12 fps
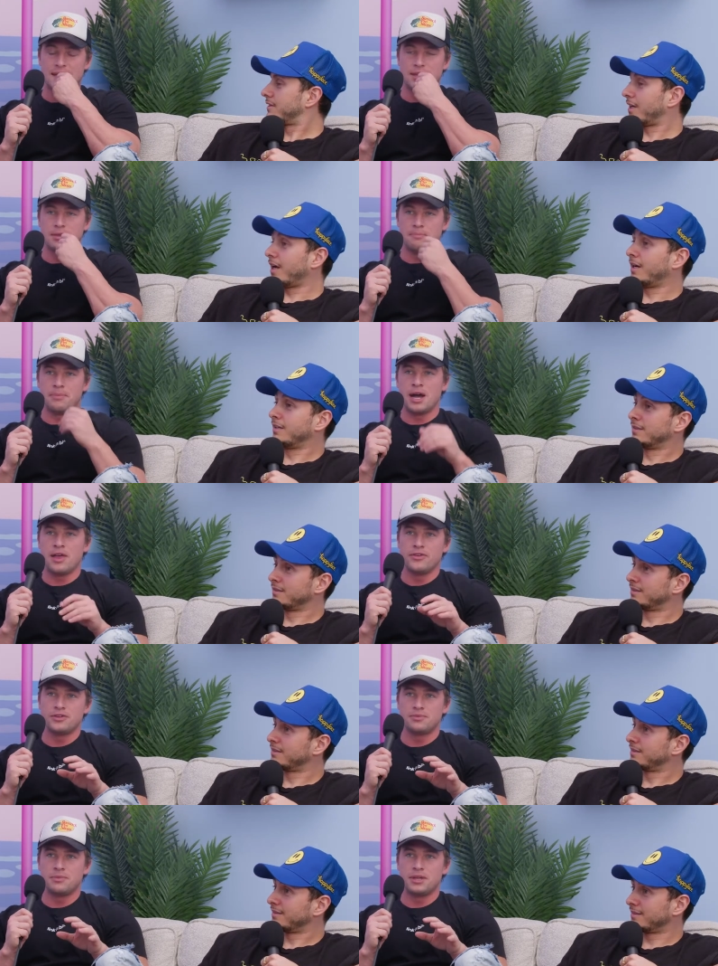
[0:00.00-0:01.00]
Speaker 1: like yeah. that
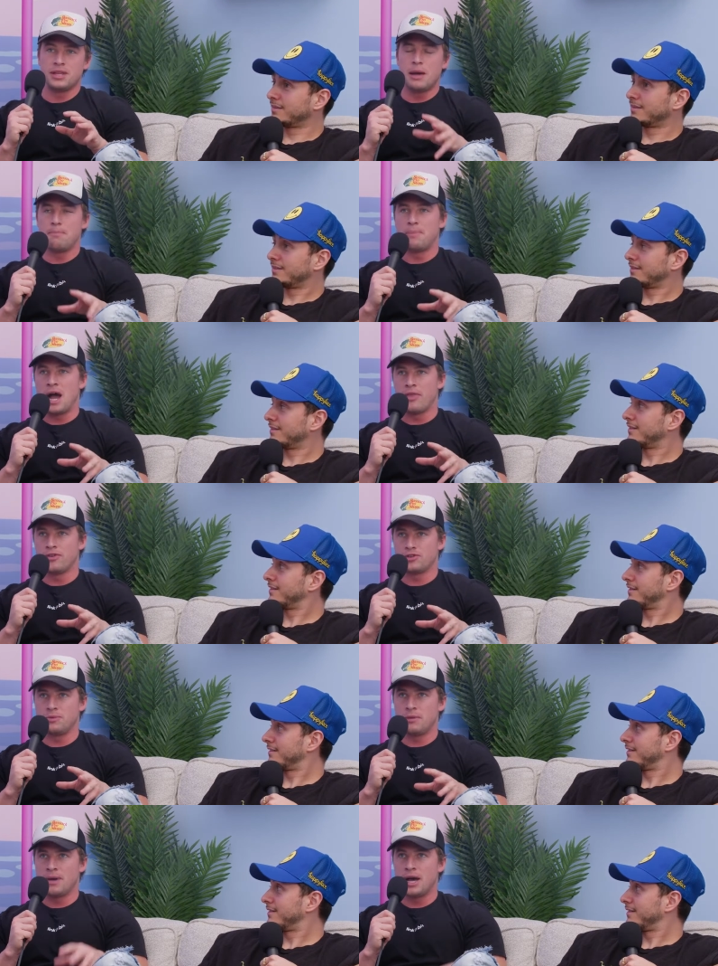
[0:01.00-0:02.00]
bothers me, not
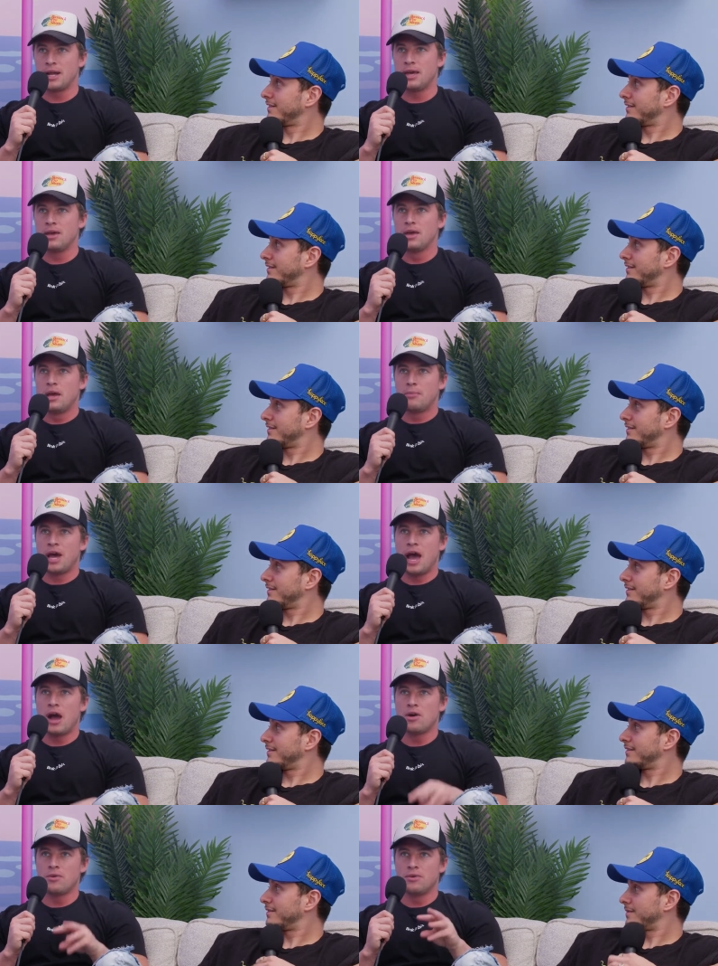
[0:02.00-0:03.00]
bothers me about it, but
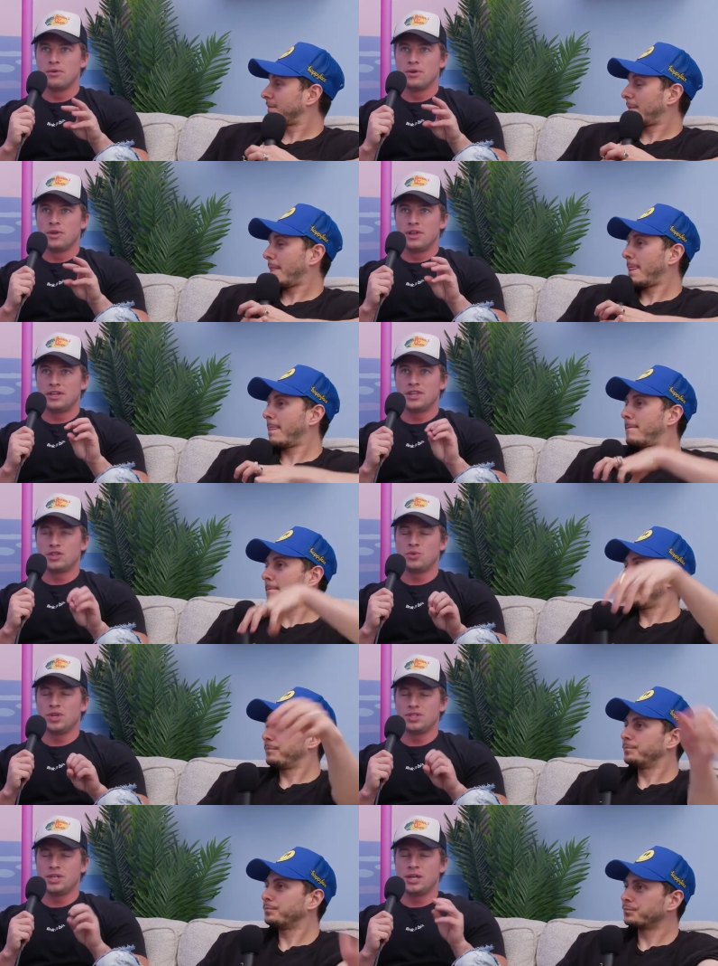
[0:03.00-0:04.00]
how like this
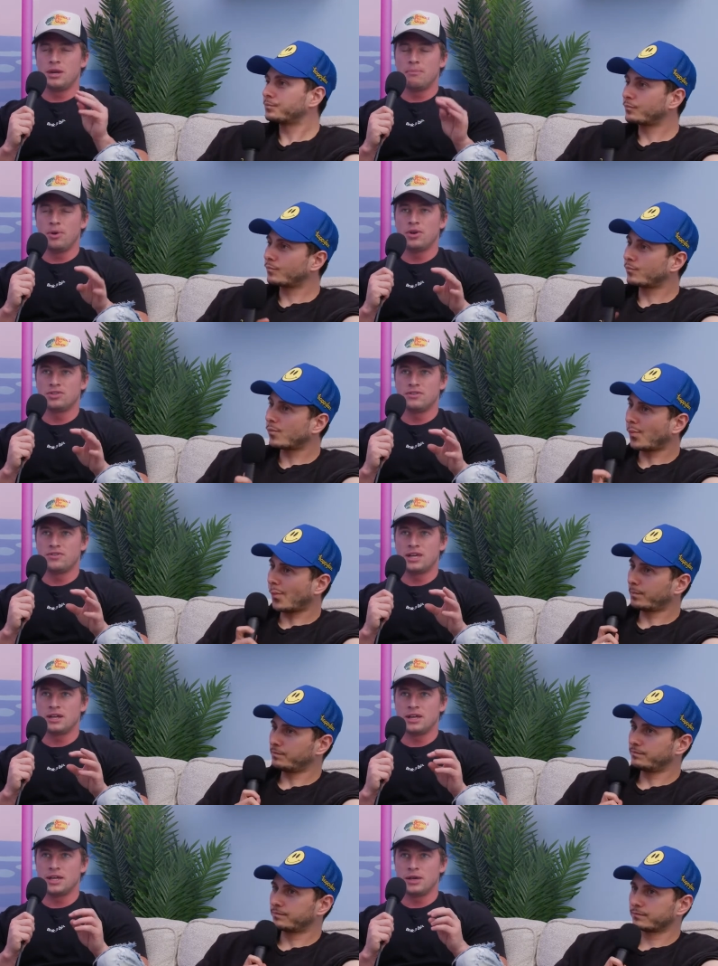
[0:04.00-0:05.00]
wasn't an impulsive
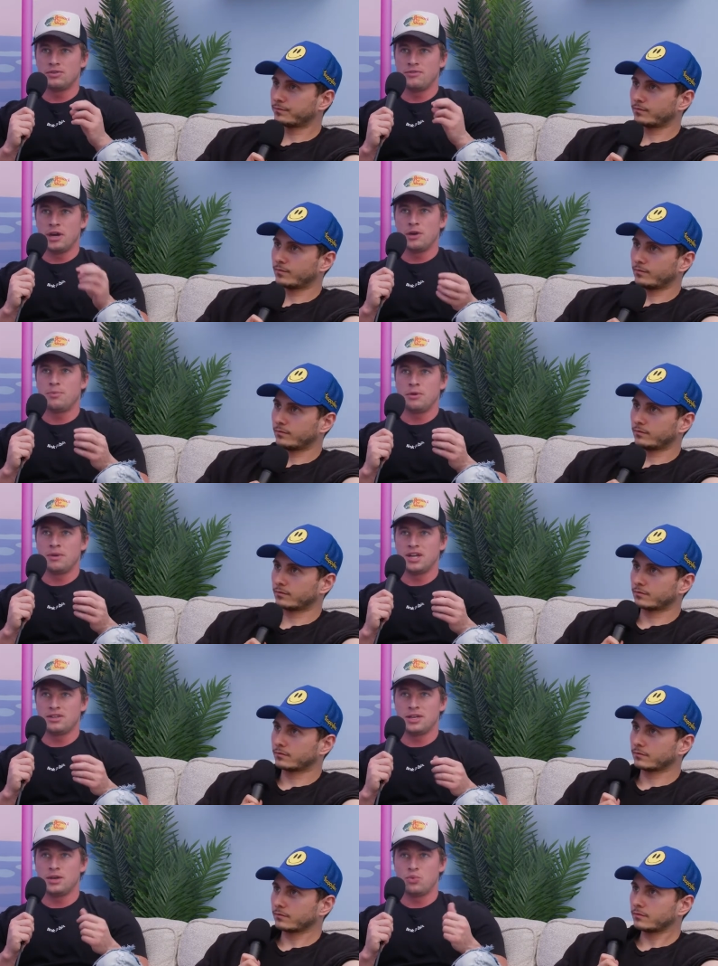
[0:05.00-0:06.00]
thing. Like it was very
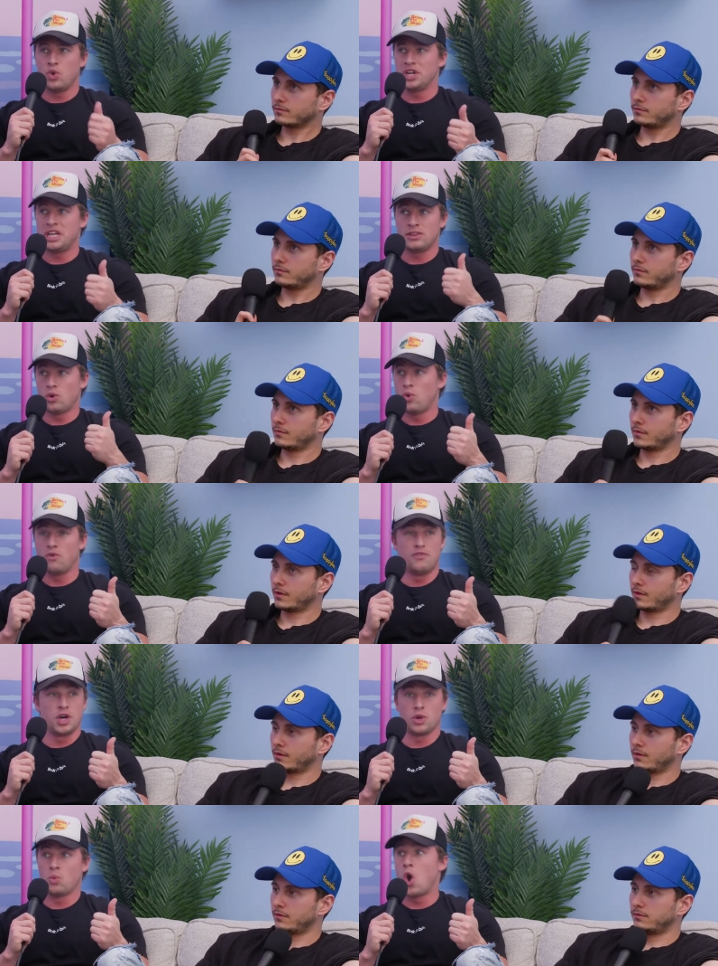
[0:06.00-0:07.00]
premeditated. One, he had the whole
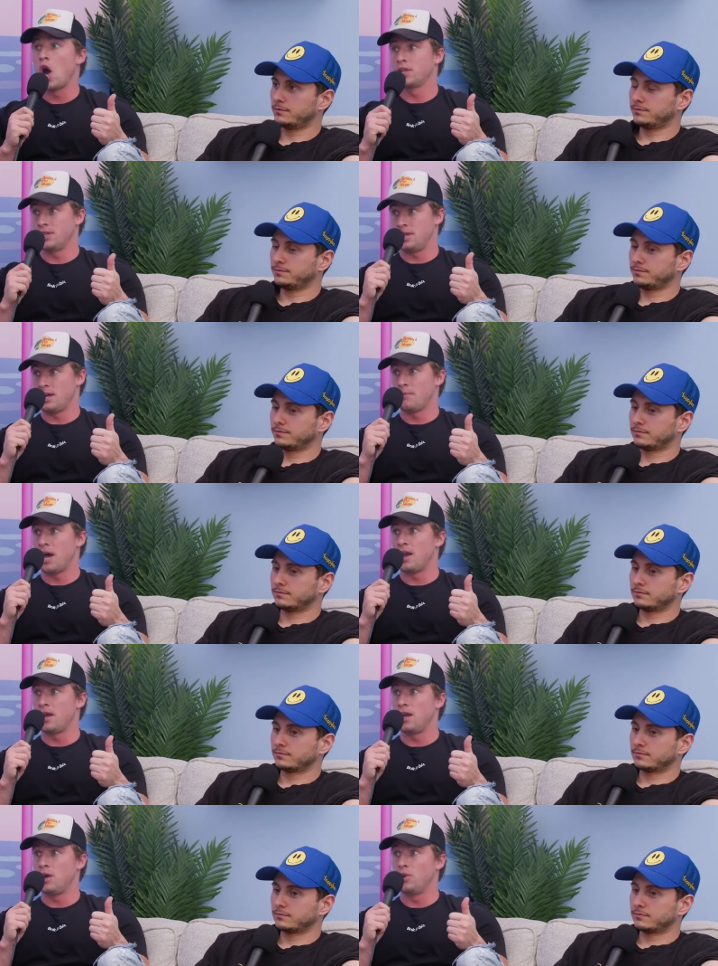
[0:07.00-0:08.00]
fucking walk to think
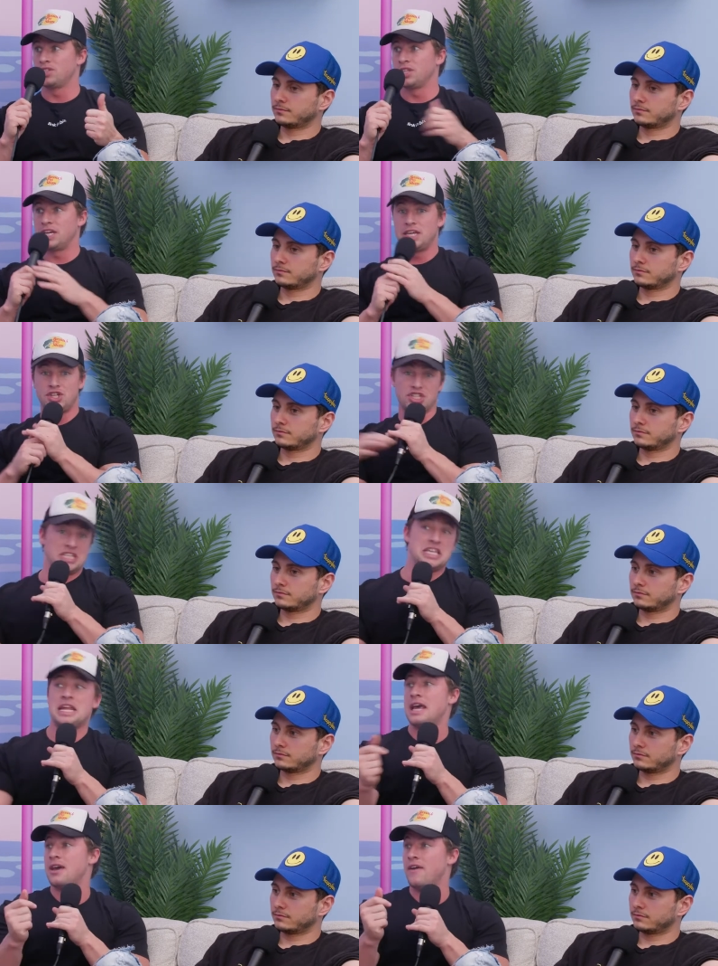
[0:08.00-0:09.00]
about it. It wasn't like he just
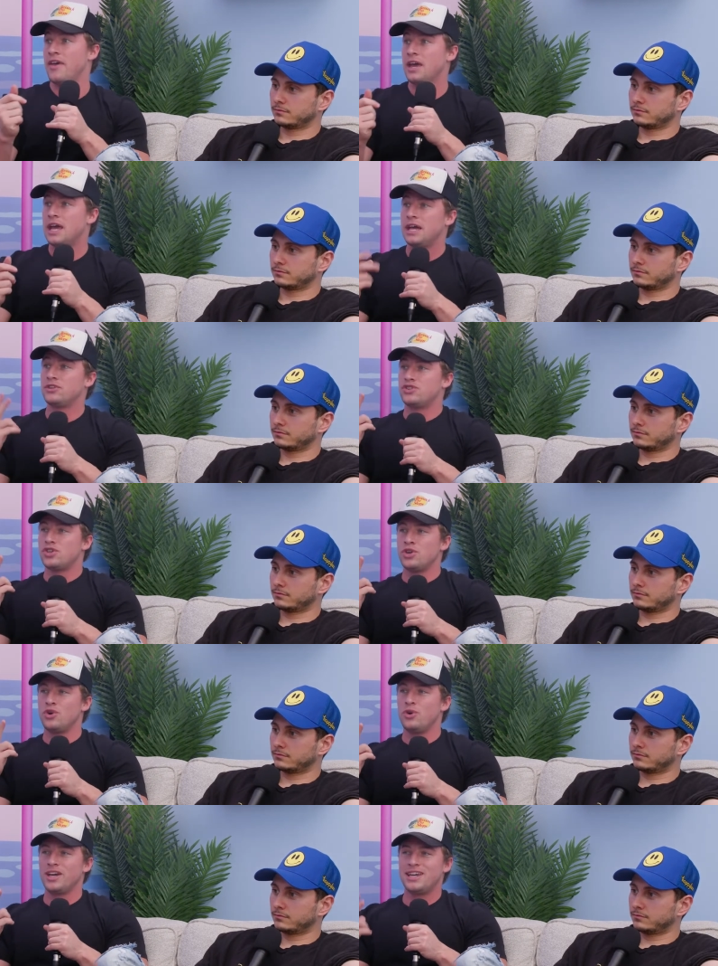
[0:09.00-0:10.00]
did it. And
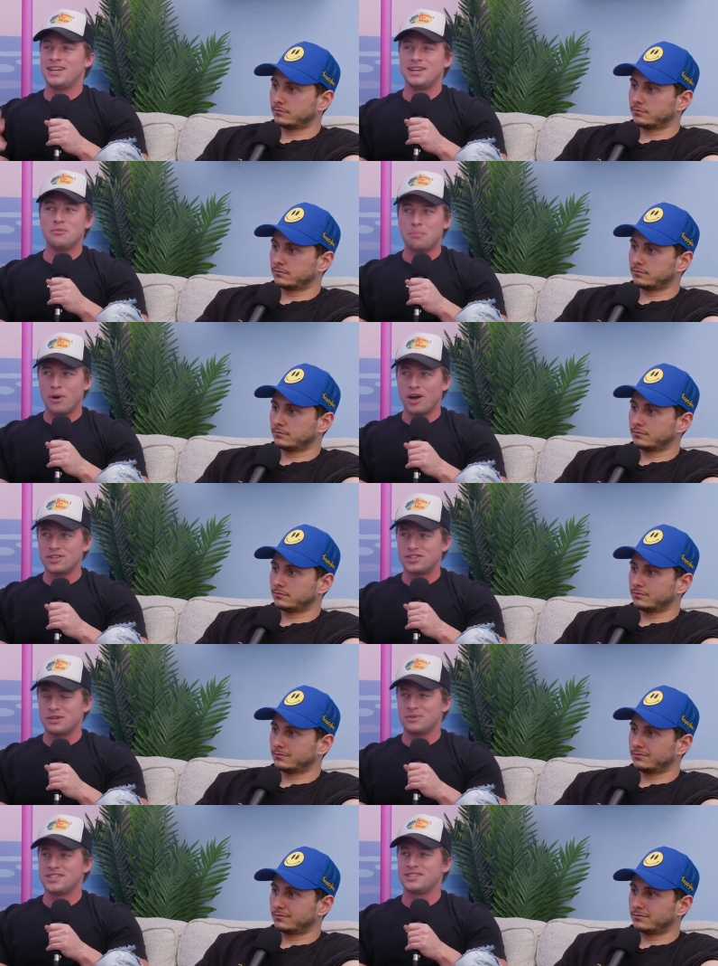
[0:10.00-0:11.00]
two, he didn't punch
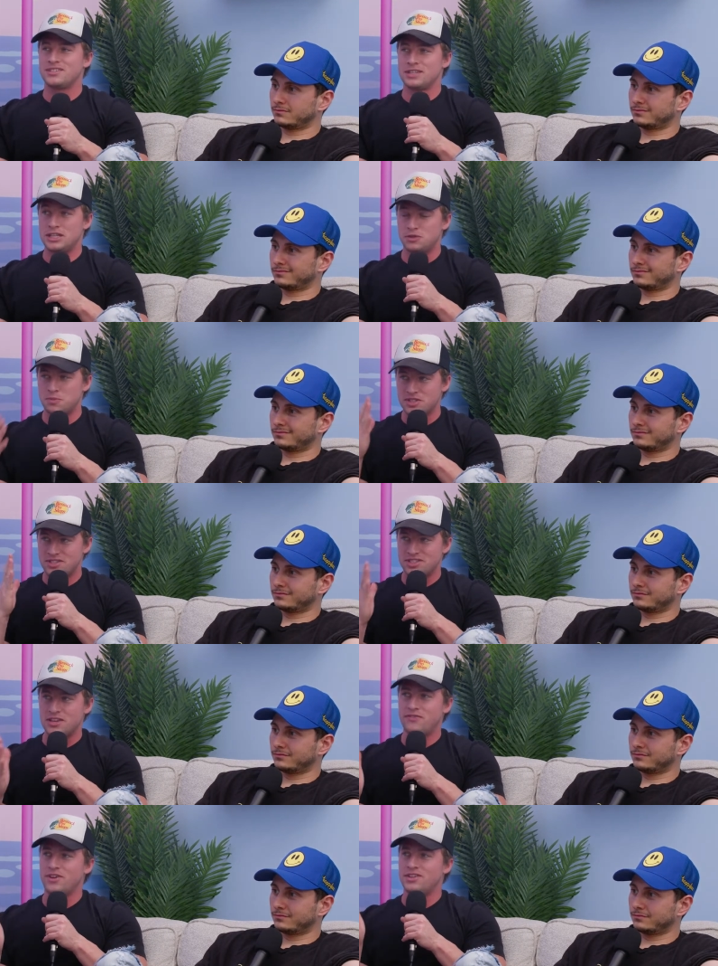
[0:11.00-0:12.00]
him. He he
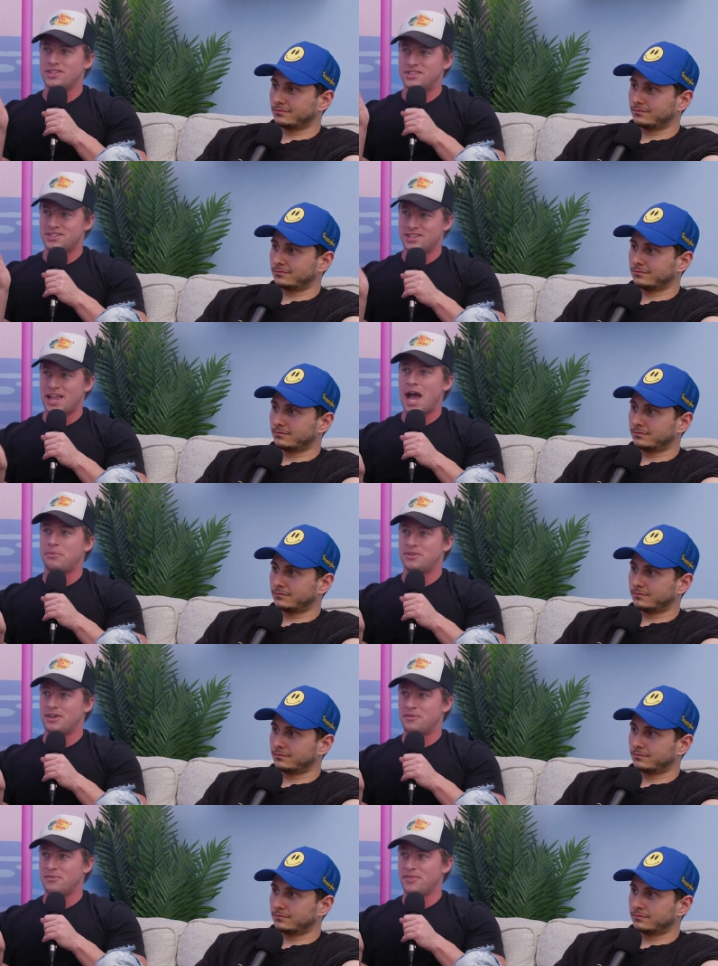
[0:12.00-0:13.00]
specifically slapped
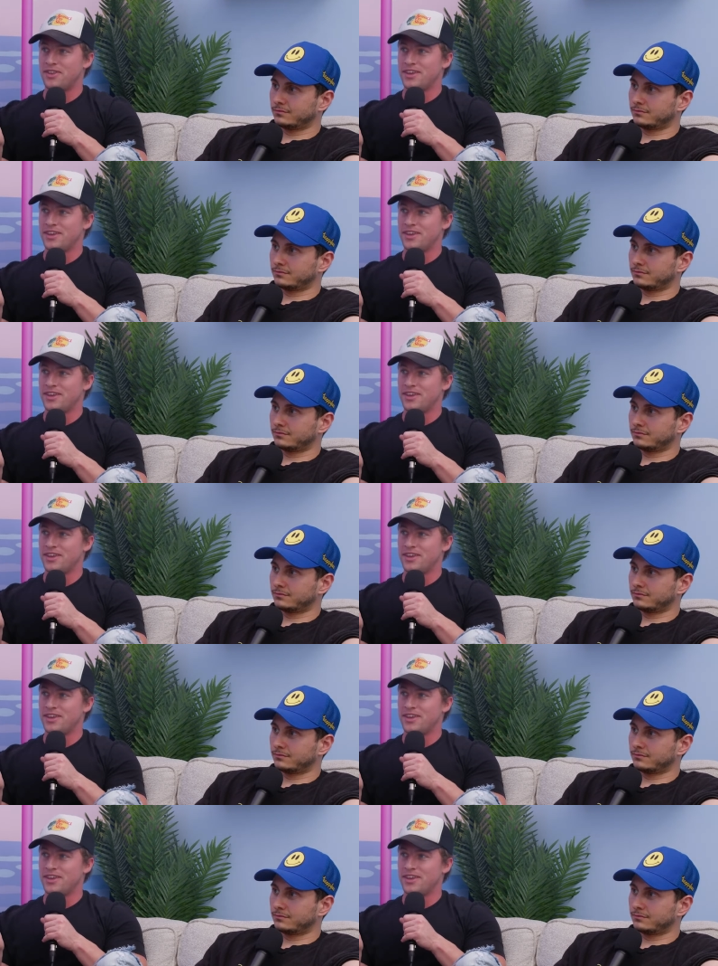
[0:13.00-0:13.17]
him.